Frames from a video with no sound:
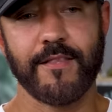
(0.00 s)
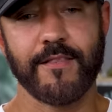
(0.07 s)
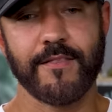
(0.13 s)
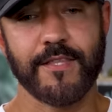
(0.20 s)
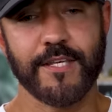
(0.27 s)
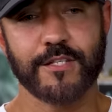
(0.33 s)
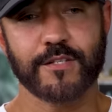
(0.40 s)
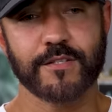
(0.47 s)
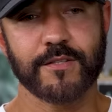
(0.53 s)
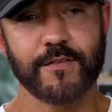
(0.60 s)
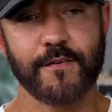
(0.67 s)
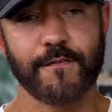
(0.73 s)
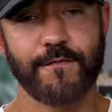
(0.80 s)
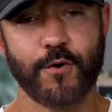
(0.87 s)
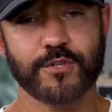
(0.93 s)
these
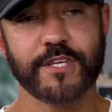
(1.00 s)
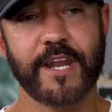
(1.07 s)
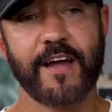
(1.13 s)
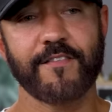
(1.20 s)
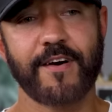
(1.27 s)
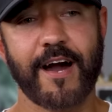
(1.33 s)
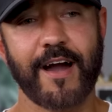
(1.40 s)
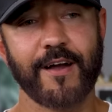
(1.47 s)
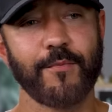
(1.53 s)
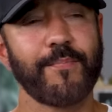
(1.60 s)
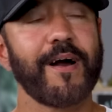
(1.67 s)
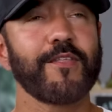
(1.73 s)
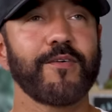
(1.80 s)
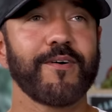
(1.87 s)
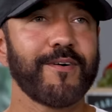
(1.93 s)
folks that have high,
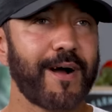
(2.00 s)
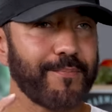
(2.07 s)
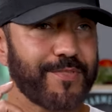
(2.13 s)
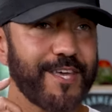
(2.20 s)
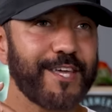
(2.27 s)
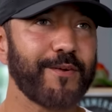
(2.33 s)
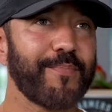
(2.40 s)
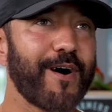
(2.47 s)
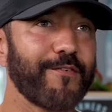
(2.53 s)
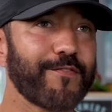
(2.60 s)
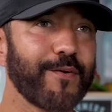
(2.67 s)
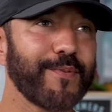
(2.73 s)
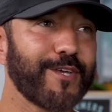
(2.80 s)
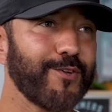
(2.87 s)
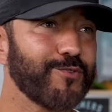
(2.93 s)
by, I'm thinking about
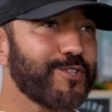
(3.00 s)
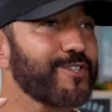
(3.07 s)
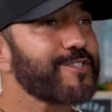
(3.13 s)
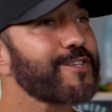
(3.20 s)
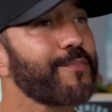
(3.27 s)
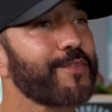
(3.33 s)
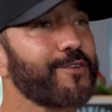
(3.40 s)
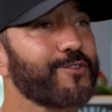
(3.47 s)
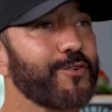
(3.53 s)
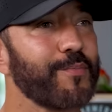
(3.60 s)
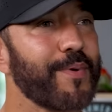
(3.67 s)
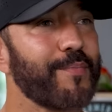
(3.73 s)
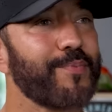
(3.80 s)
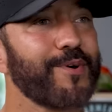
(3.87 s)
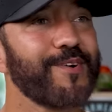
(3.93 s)
firmicutes, just something to
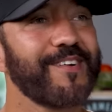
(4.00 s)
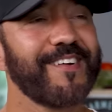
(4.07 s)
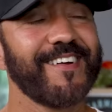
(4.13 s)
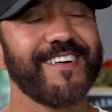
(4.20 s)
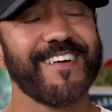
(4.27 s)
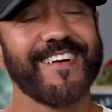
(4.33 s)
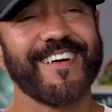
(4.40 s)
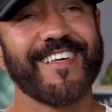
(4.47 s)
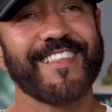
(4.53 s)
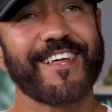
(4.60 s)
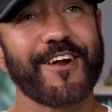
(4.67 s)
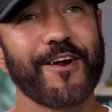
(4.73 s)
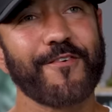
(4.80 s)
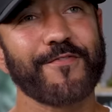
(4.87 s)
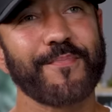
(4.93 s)
remember that
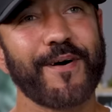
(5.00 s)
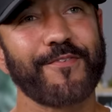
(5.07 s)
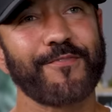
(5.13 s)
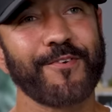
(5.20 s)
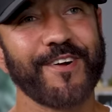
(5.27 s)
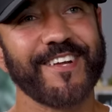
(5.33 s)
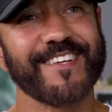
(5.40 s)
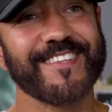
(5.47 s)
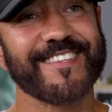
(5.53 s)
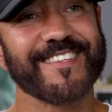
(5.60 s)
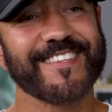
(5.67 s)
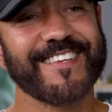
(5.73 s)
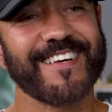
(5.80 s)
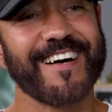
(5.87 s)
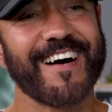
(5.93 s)
I heard from my friend
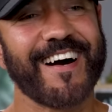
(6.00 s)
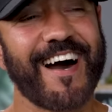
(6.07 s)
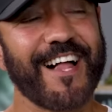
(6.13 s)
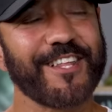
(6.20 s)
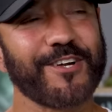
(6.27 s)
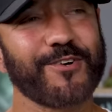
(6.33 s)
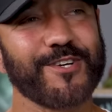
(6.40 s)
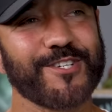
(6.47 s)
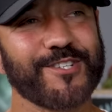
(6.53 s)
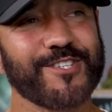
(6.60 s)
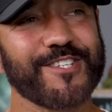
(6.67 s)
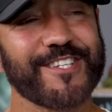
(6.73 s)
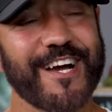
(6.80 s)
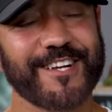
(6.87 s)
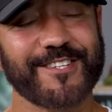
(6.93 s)
uh, Alan
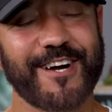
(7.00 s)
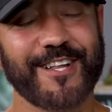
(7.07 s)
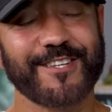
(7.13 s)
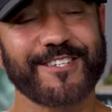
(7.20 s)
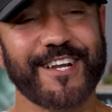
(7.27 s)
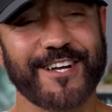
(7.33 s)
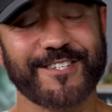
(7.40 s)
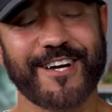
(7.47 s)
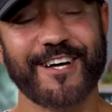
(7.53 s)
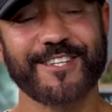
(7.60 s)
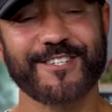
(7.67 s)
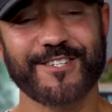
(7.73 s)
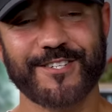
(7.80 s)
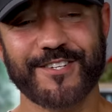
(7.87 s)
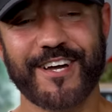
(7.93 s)
Christianson, Dr. Al- Dr.
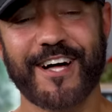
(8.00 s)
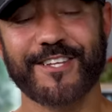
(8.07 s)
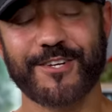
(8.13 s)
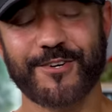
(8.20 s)
Alan